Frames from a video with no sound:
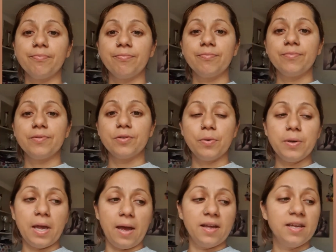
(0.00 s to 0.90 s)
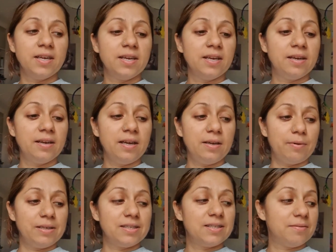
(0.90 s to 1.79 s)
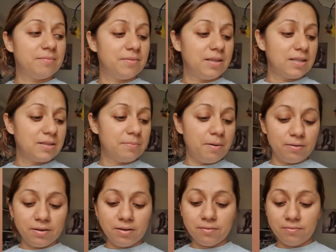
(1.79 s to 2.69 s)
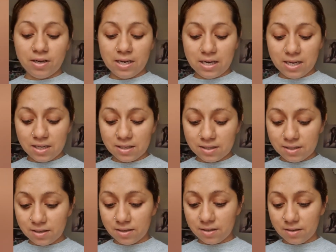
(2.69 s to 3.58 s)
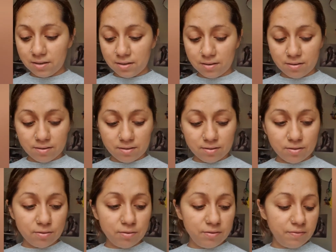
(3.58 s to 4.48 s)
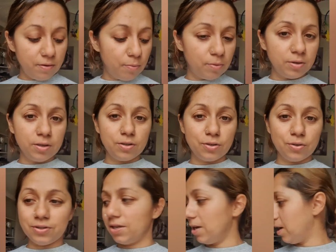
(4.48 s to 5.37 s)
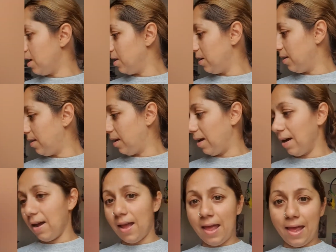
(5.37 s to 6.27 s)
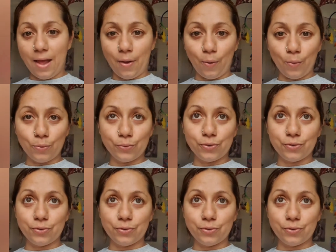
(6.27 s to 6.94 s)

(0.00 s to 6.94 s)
So yeah, anyways, that's about it really. Don't know if I wanted to say anything else.